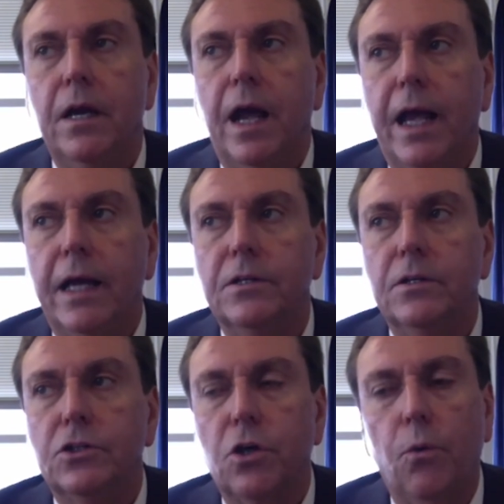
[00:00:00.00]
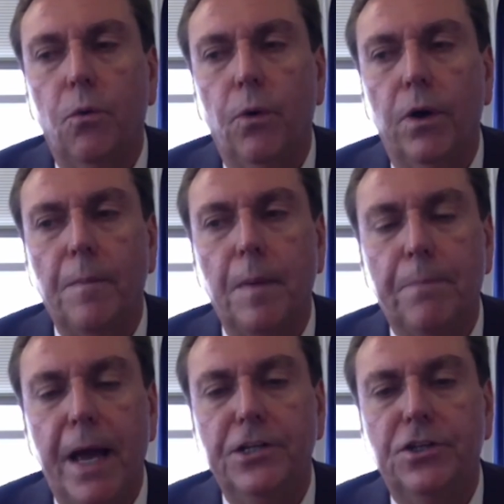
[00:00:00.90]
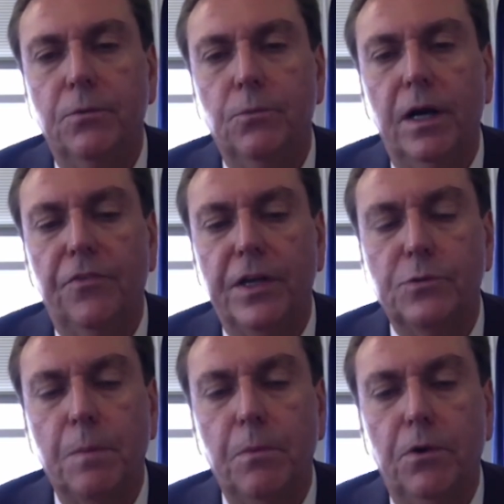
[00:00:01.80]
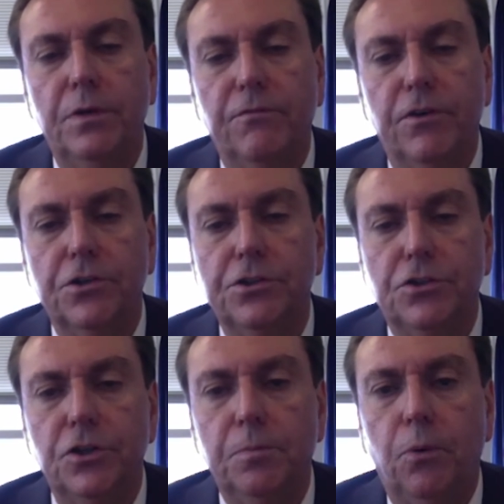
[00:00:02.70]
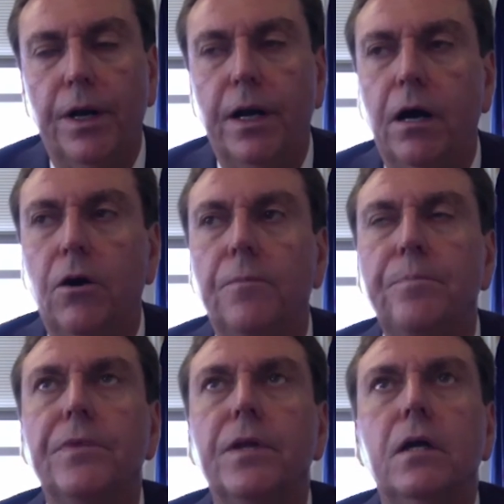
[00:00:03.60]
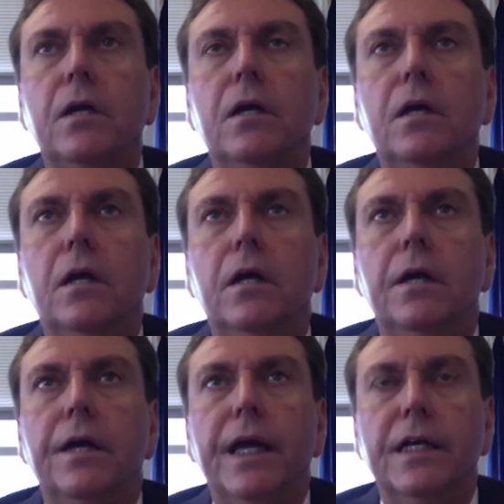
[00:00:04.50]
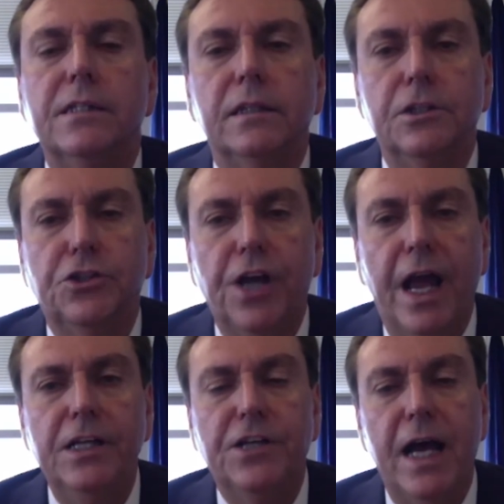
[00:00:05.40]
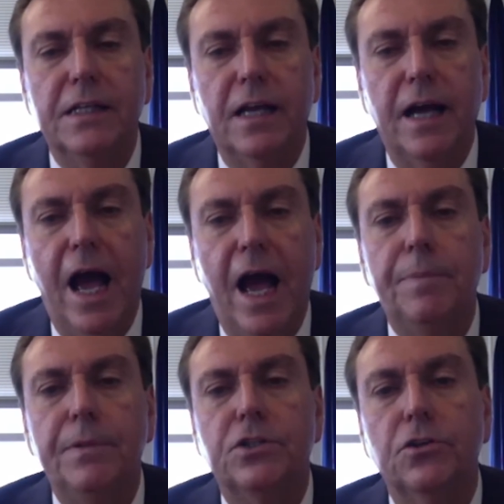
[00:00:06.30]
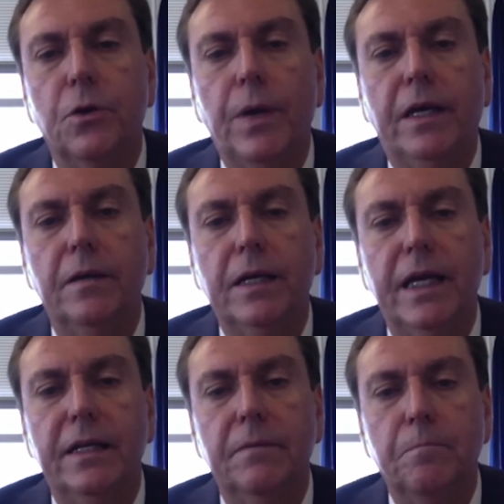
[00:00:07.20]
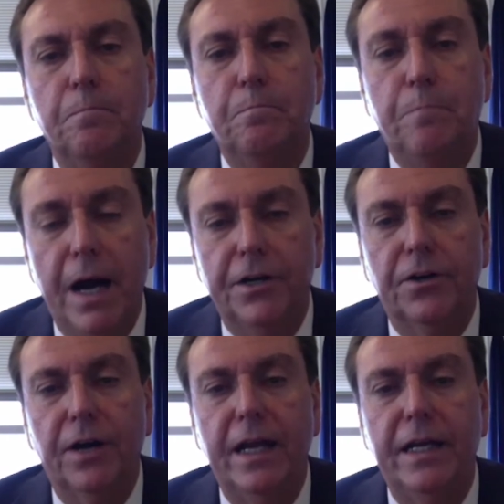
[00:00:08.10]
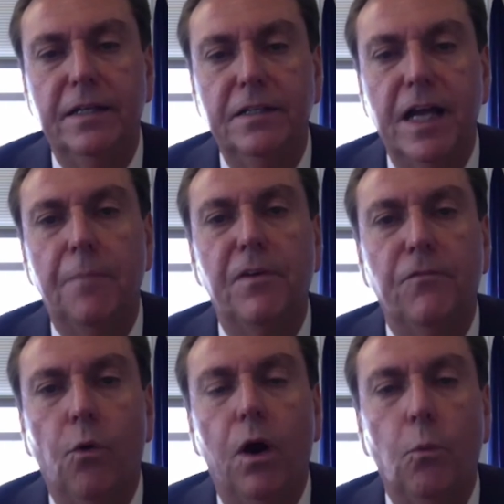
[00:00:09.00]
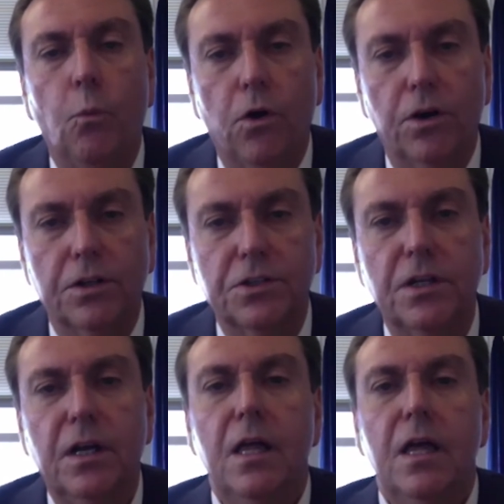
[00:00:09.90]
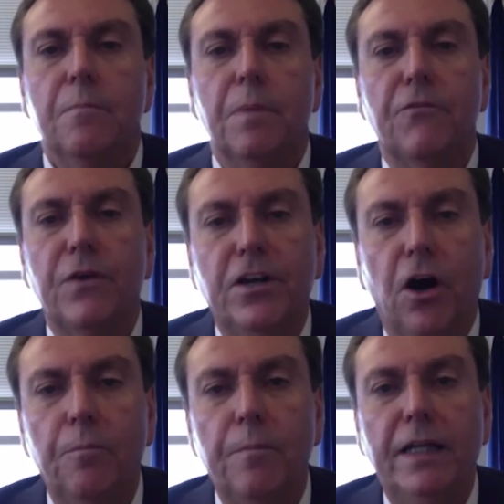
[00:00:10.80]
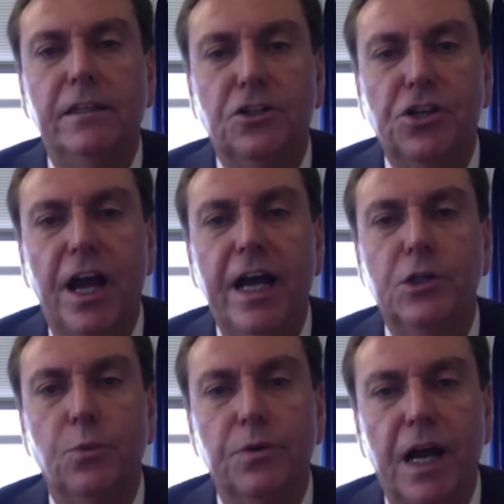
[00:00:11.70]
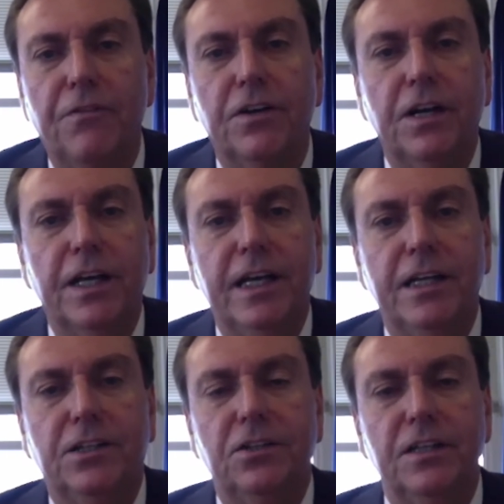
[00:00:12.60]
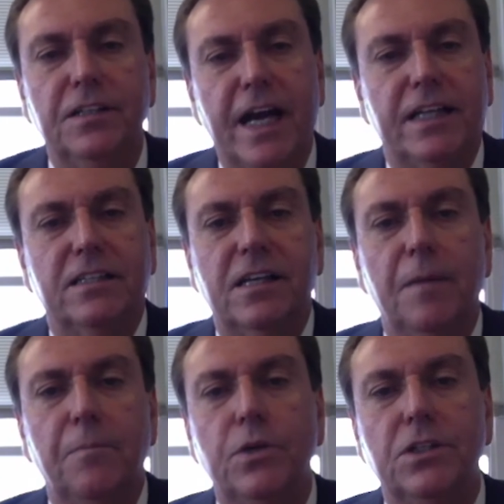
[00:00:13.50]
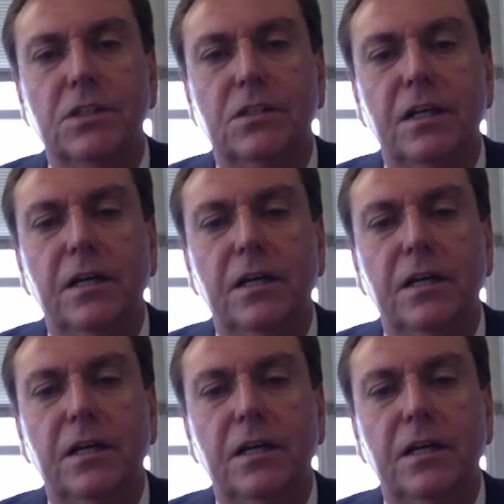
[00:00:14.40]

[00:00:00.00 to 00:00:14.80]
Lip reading: And so what I'm impatient with as we move into version 2.0 is that the change has to happen so that we can get better and in depth of what works. But if we don't make the change, we're never going to get to the next step, which is the